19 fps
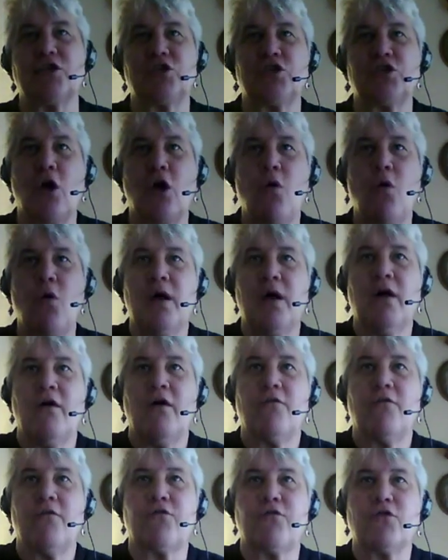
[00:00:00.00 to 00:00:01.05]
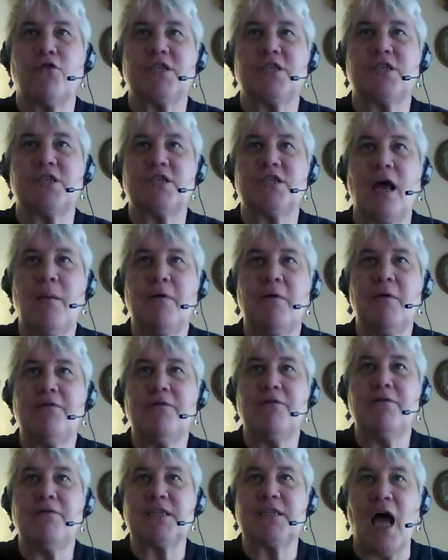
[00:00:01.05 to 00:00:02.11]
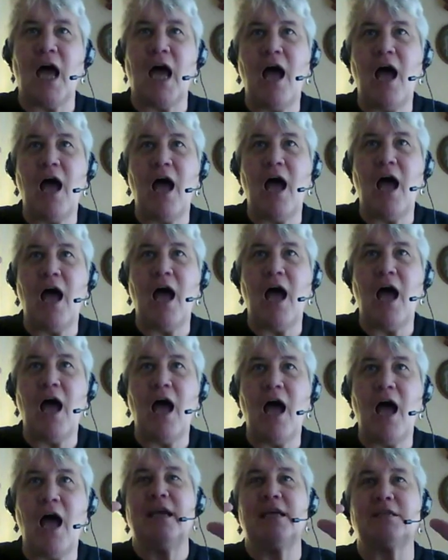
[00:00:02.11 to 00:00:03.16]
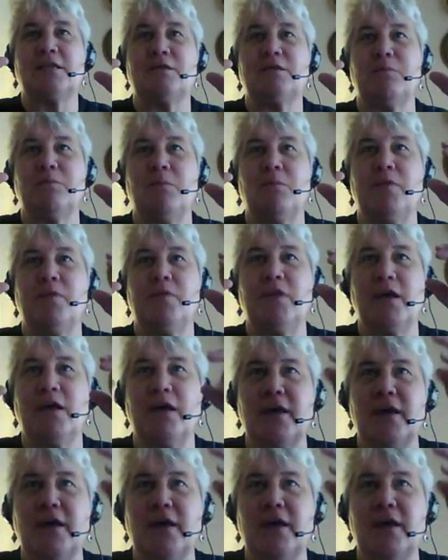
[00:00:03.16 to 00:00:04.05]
So for some of the time, the